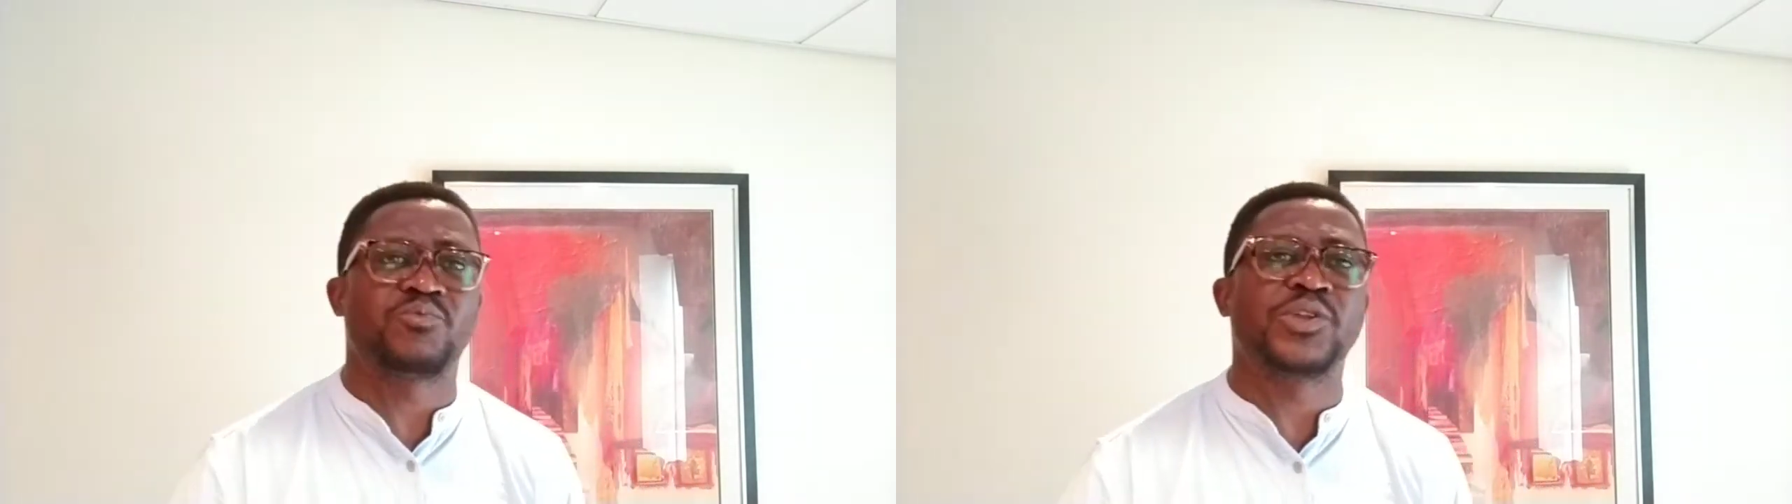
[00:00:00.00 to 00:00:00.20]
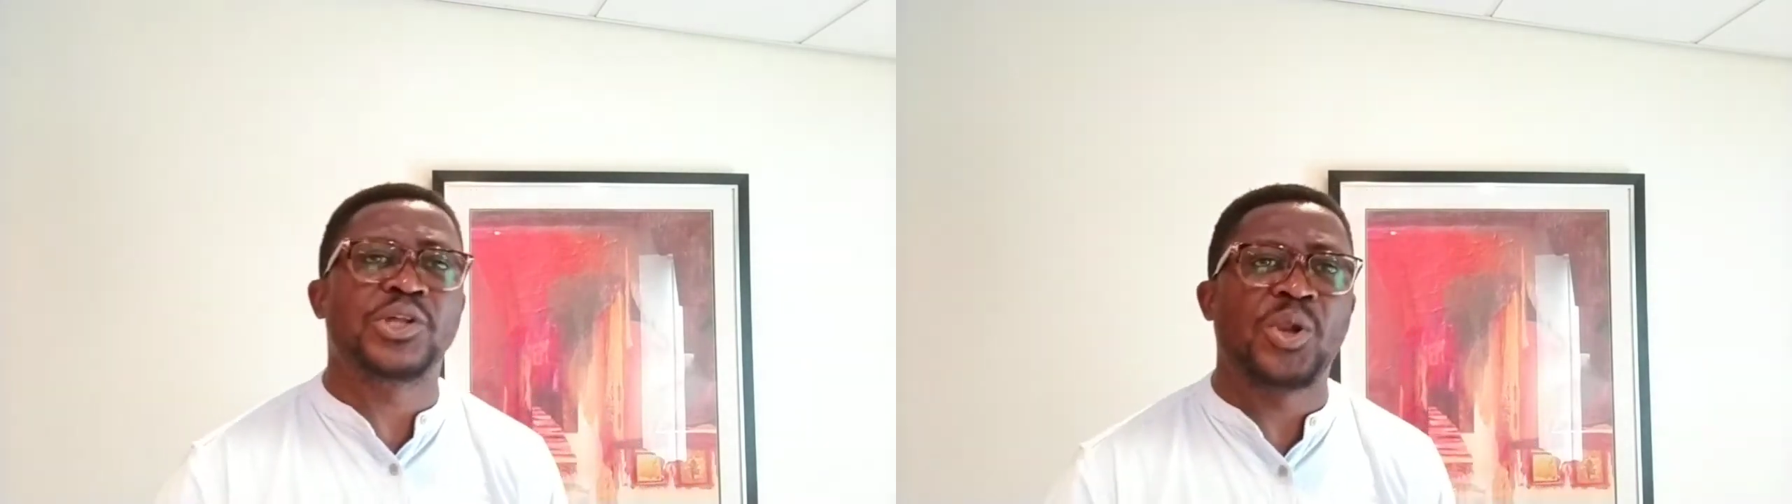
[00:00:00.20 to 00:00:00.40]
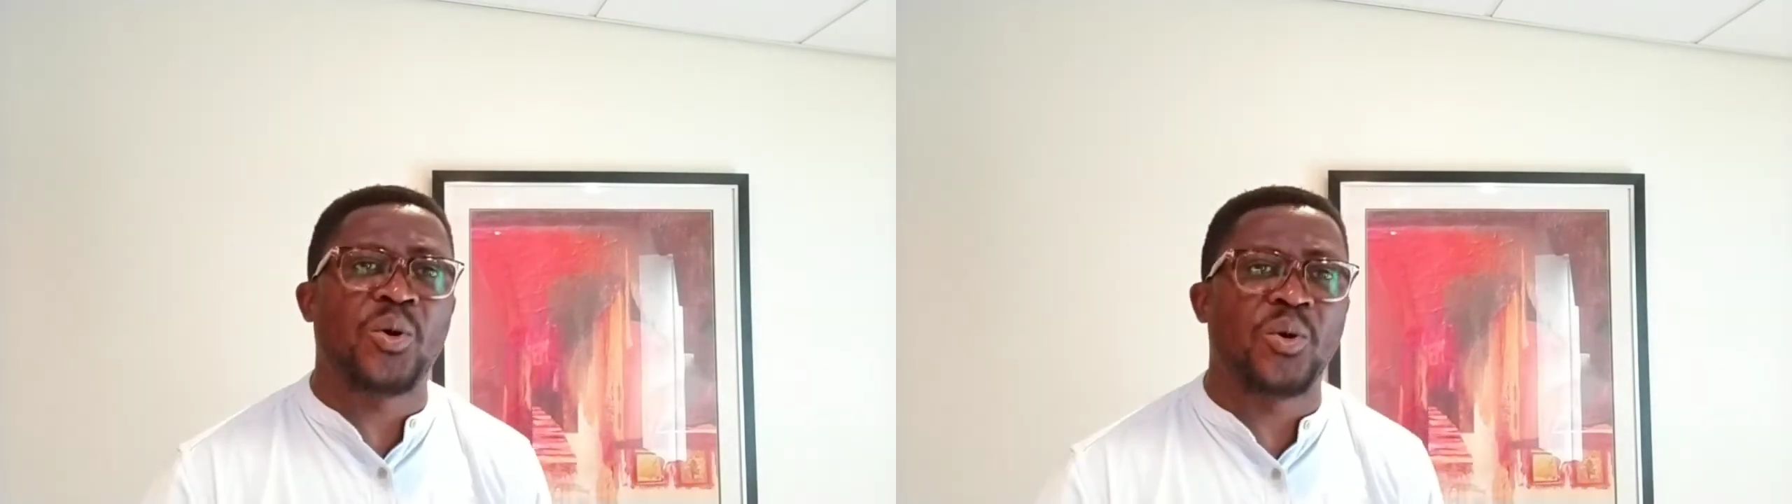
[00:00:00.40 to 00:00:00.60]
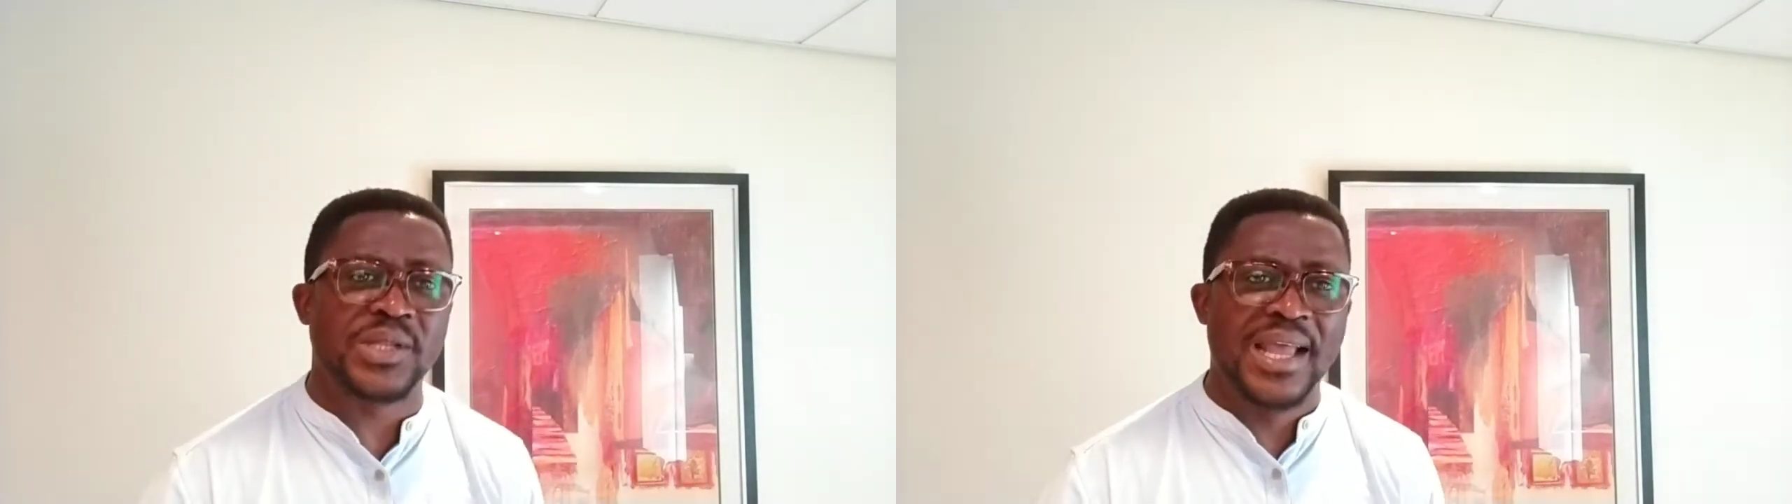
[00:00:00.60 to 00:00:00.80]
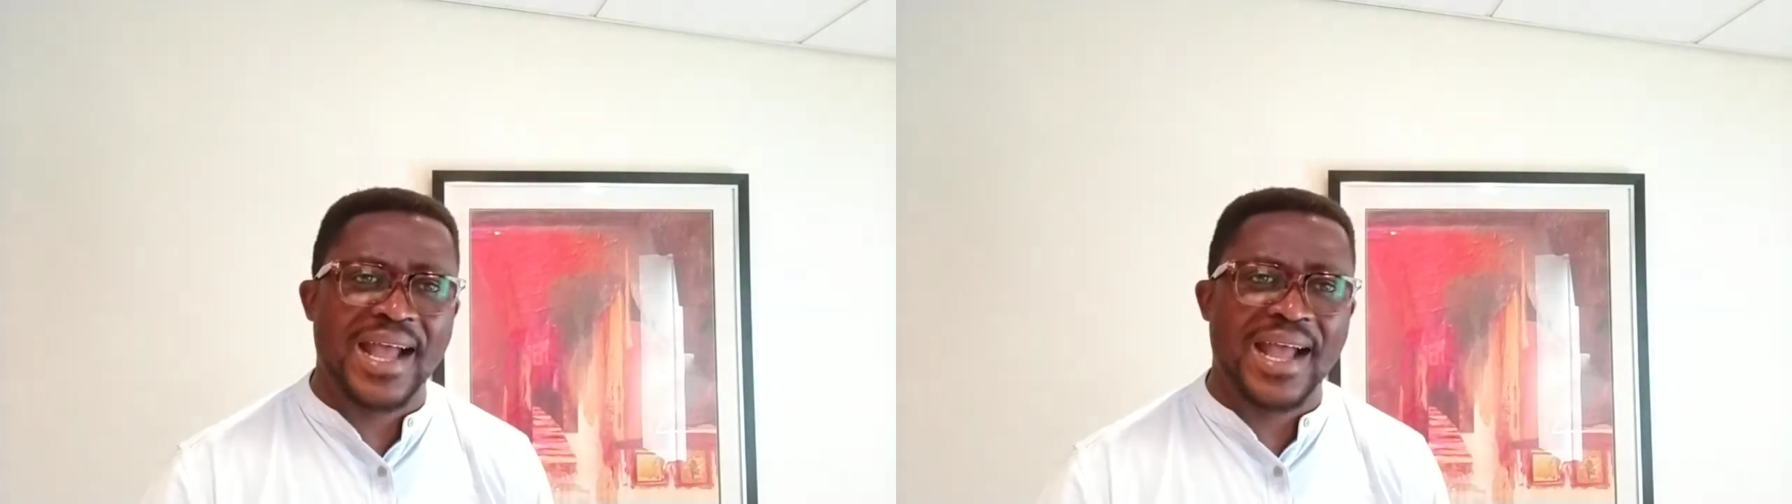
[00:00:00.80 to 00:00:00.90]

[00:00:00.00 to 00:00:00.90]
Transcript: with the Lord